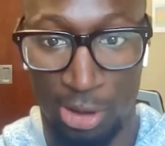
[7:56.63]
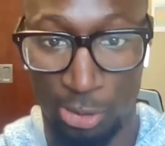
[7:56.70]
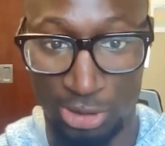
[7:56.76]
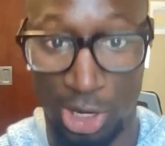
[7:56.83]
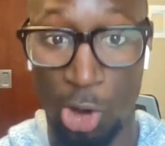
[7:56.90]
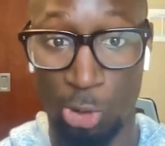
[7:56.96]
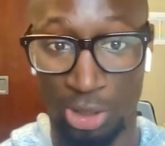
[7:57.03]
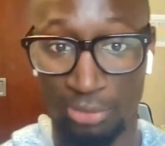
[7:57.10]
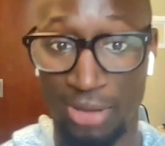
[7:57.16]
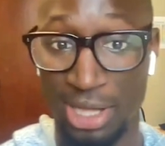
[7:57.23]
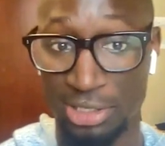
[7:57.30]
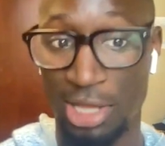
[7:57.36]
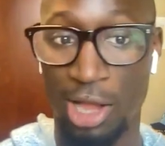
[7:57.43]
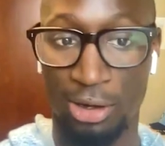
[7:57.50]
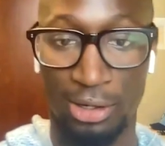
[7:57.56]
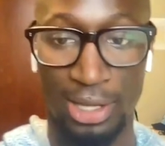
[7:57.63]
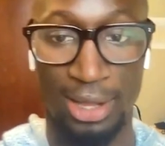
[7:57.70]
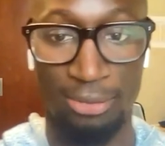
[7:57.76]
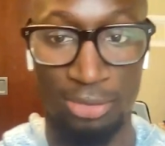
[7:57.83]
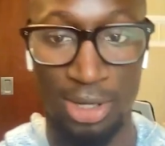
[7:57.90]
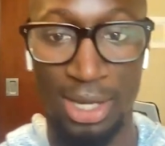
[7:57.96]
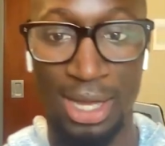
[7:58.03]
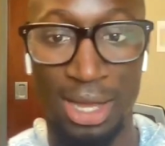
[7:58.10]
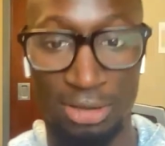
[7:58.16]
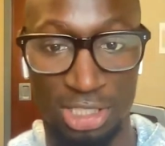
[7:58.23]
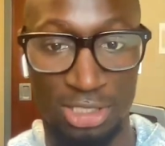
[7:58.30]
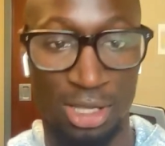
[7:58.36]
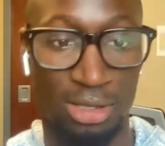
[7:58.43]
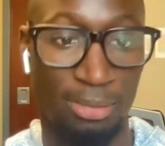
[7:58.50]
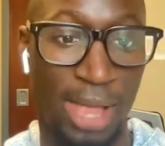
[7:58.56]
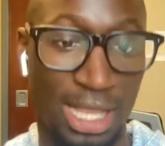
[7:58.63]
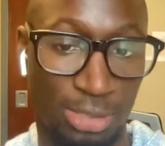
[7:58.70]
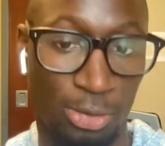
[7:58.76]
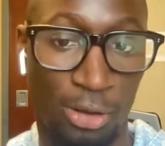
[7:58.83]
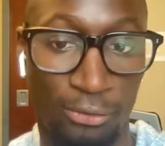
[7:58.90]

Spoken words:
it was honing my soccer game just on the basketball